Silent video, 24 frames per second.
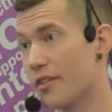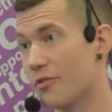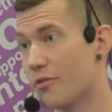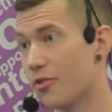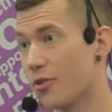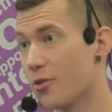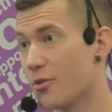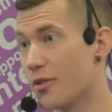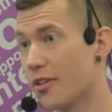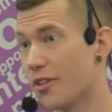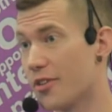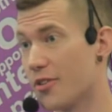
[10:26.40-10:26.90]
if
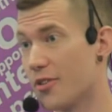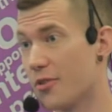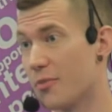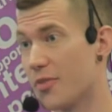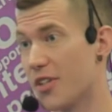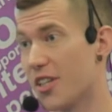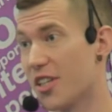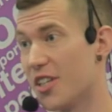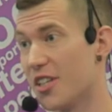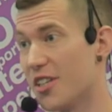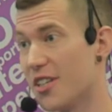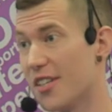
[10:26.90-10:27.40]
you want to
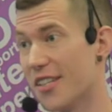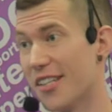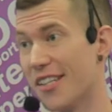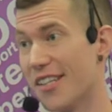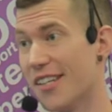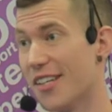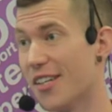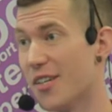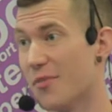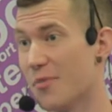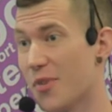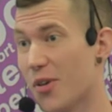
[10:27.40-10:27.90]
be
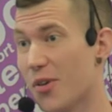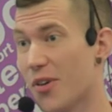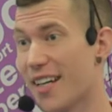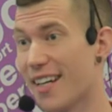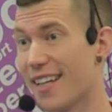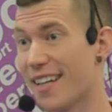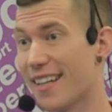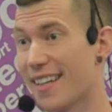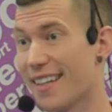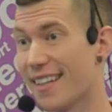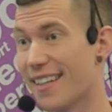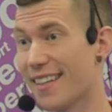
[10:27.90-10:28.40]

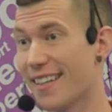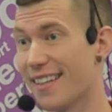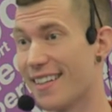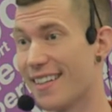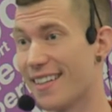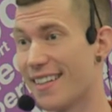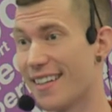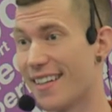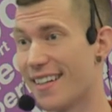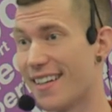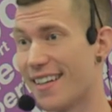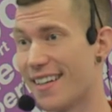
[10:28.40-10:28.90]
poetic
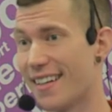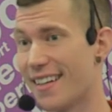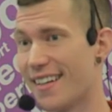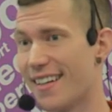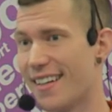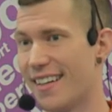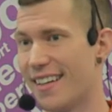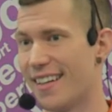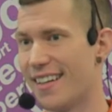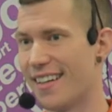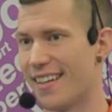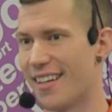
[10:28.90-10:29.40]
and uh,
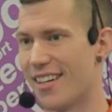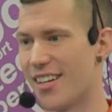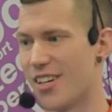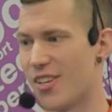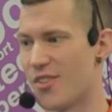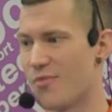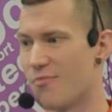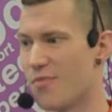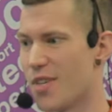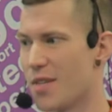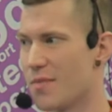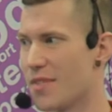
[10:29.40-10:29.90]

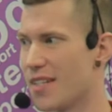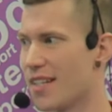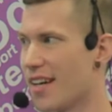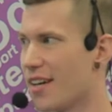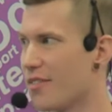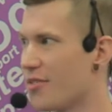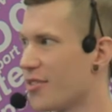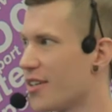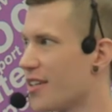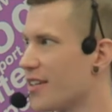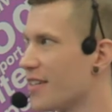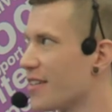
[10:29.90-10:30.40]
uh, maybe
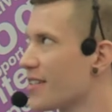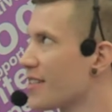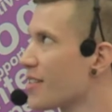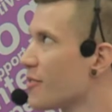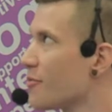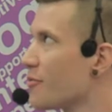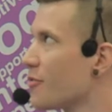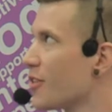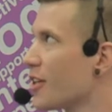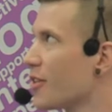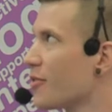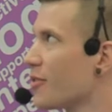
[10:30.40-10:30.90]
have uh,
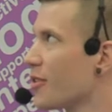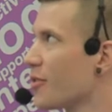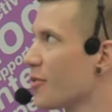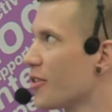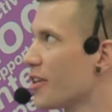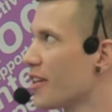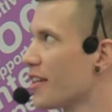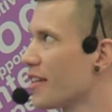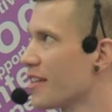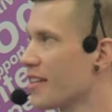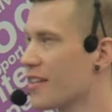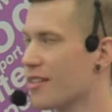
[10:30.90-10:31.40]
some fun with
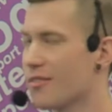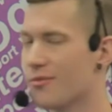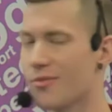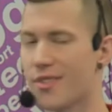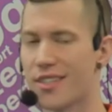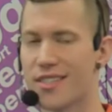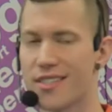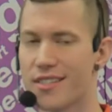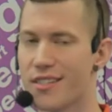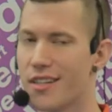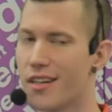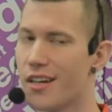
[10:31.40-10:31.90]
wording there.
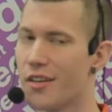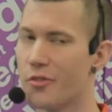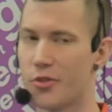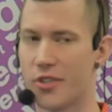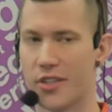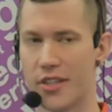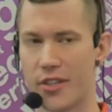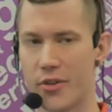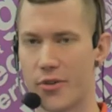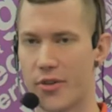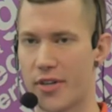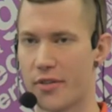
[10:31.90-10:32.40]
It's not
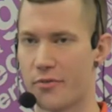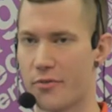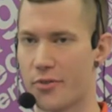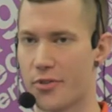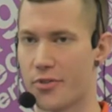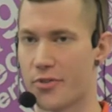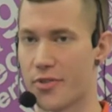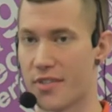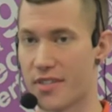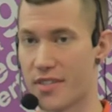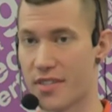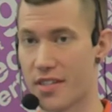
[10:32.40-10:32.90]
really great for
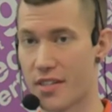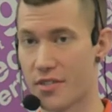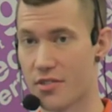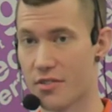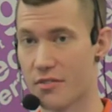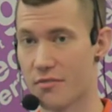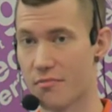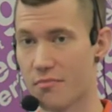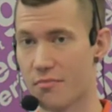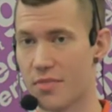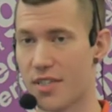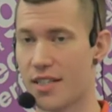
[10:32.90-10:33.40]

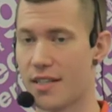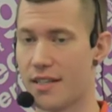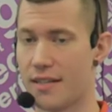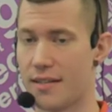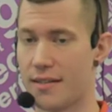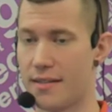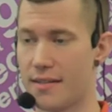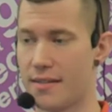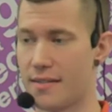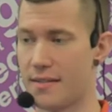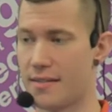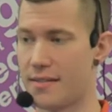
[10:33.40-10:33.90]
translation
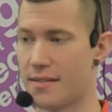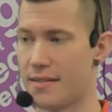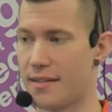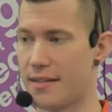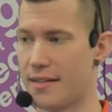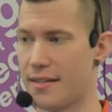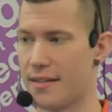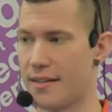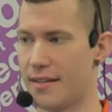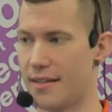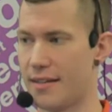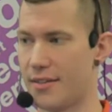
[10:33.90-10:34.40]
because
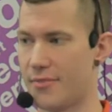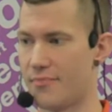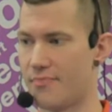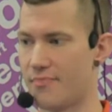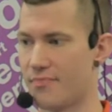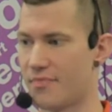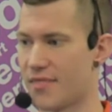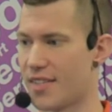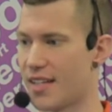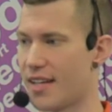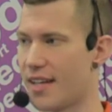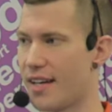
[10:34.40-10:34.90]

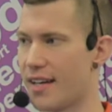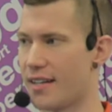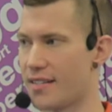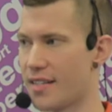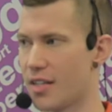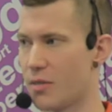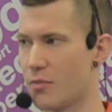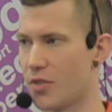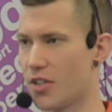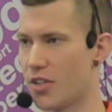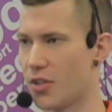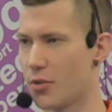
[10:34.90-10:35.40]
um, it adds
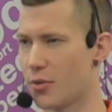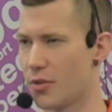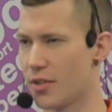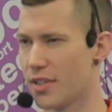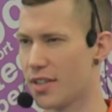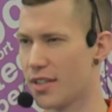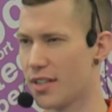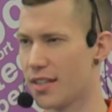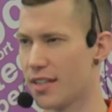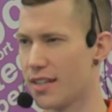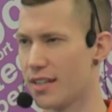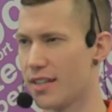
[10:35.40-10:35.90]

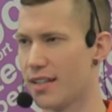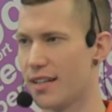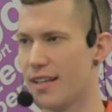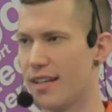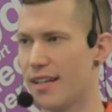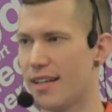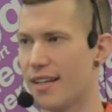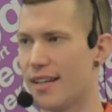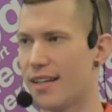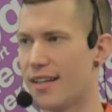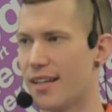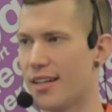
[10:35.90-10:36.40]
ambiguity,
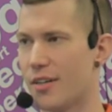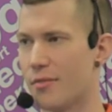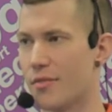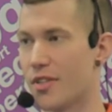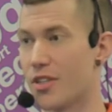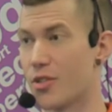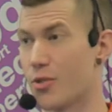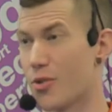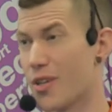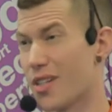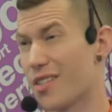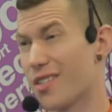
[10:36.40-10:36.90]
um, and
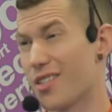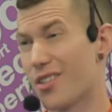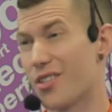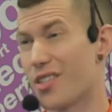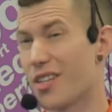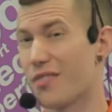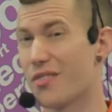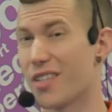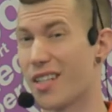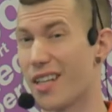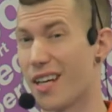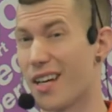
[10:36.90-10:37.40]
the translators
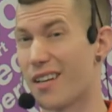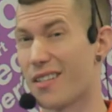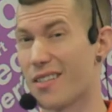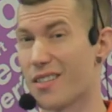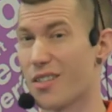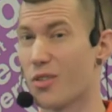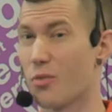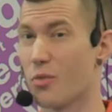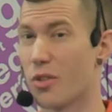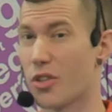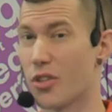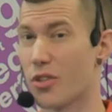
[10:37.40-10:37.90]
have to
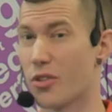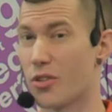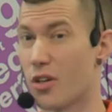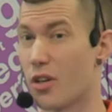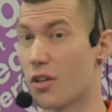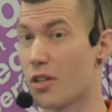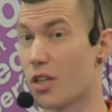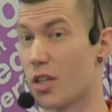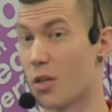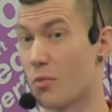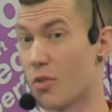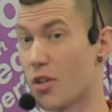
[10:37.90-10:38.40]
guess at what you're
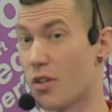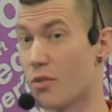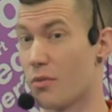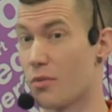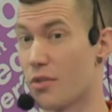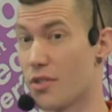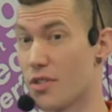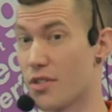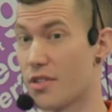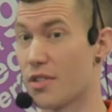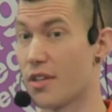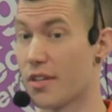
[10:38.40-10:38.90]
talking about,
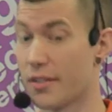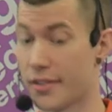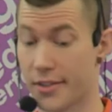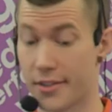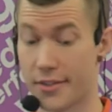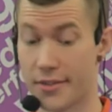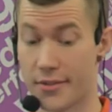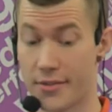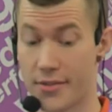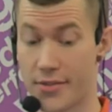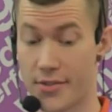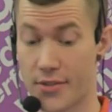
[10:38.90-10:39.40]
which is not
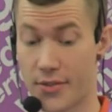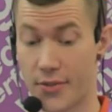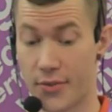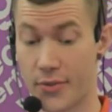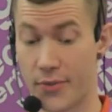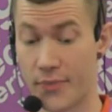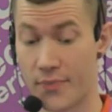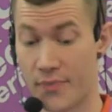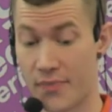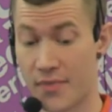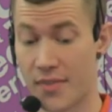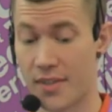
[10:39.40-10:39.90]
good.
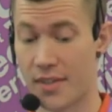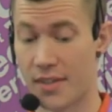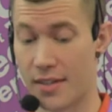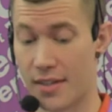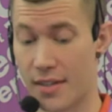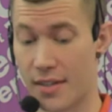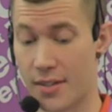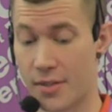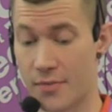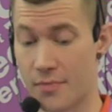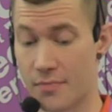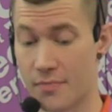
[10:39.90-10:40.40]
So
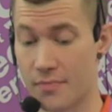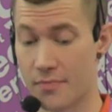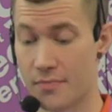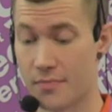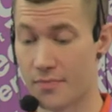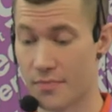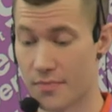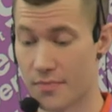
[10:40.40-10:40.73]
um,